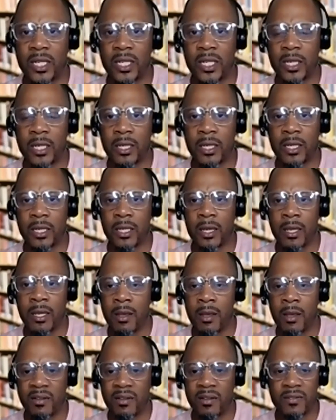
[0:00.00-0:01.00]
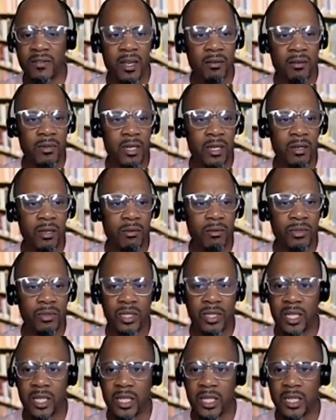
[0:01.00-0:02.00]
But if not, we're gonna
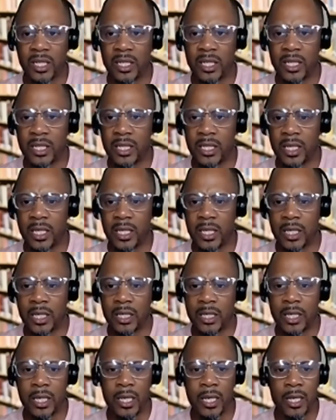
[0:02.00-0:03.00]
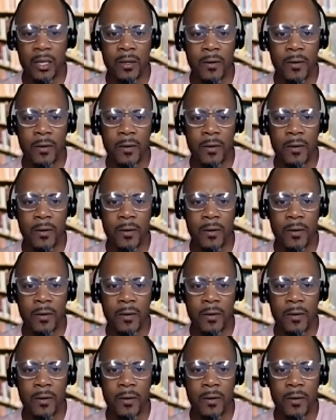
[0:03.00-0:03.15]
shut this thing down.